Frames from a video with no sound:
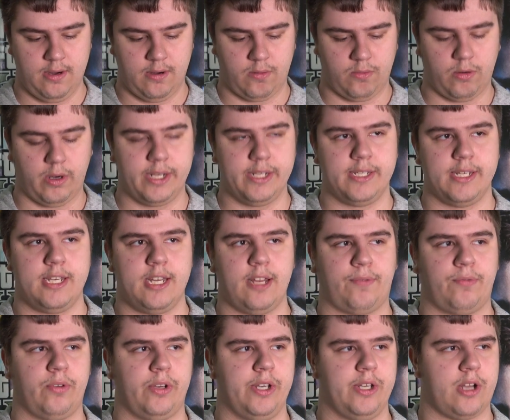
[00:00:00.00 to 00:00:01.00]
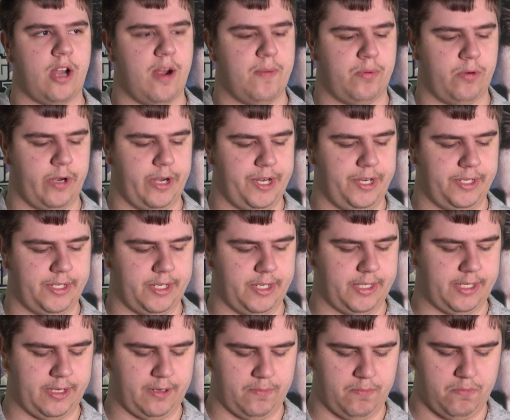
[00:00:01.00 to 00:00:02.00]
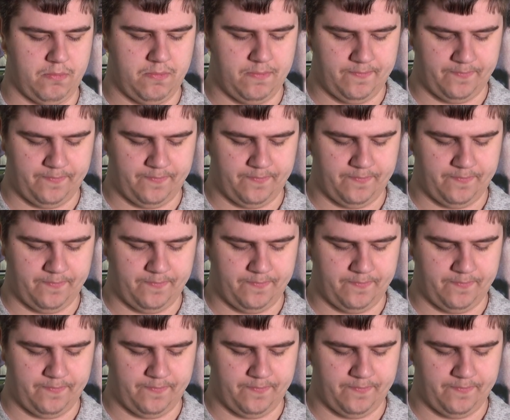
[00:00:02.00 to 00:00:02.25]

runs a different operating system.